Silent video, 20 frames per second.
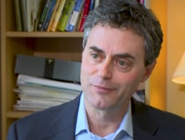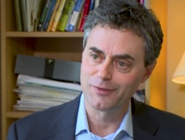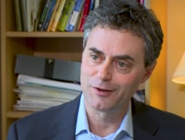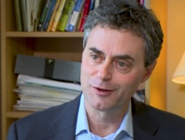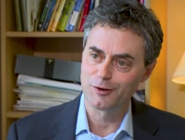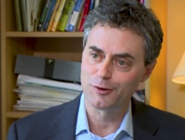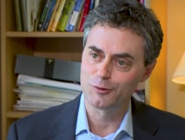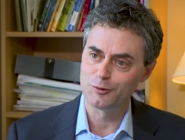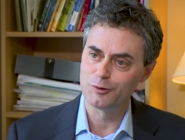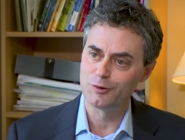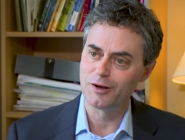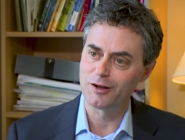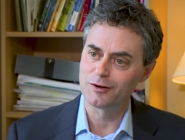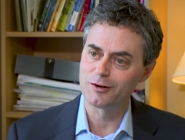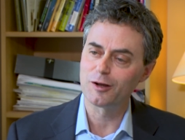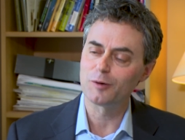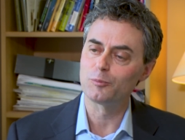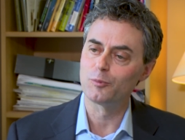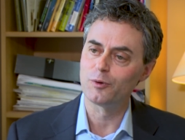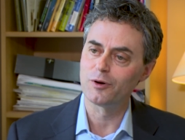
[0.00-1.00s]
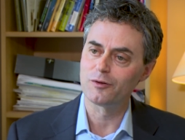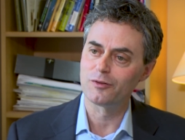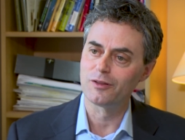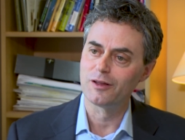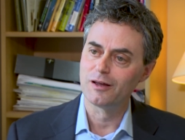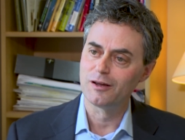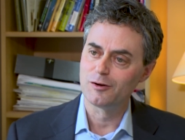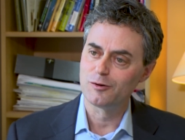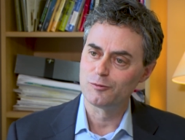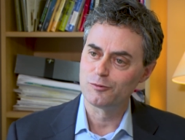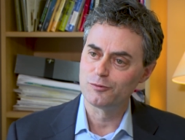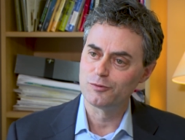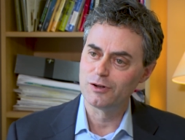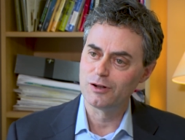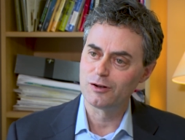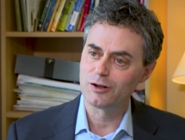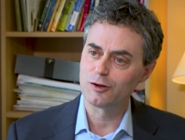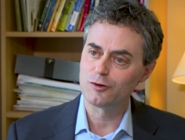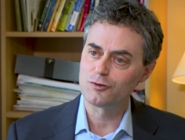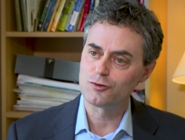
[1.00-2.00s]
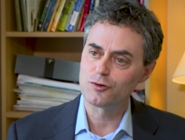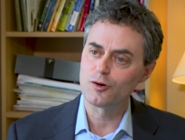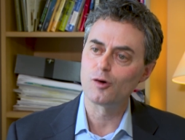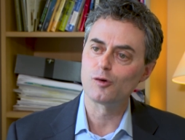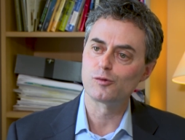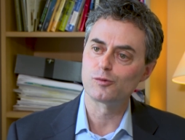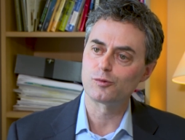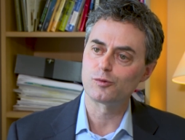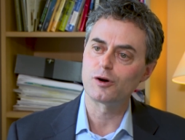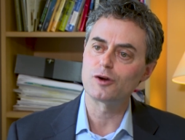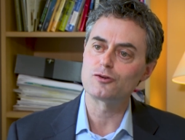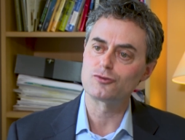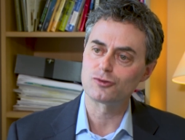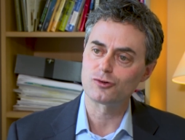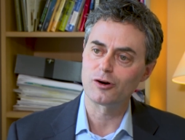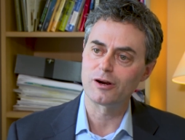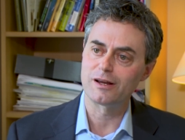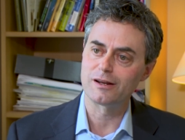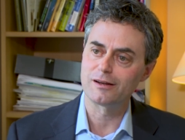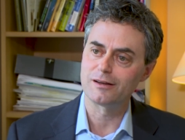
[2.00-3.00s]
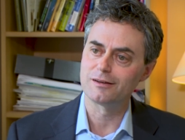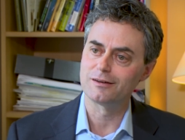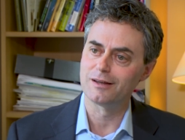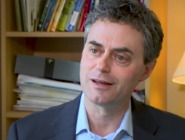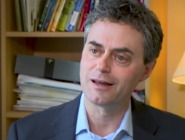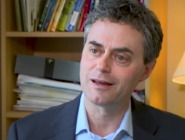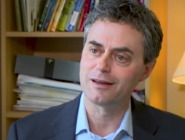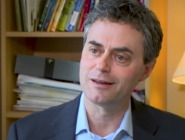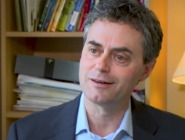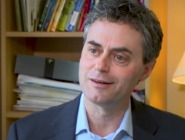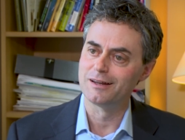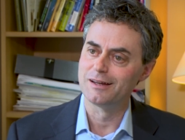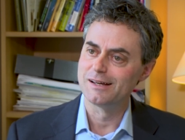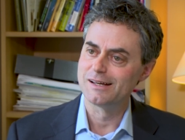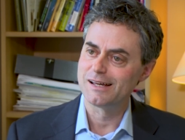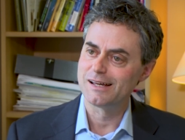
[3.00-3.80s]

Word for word: You know, you end up with feeling so frustrated and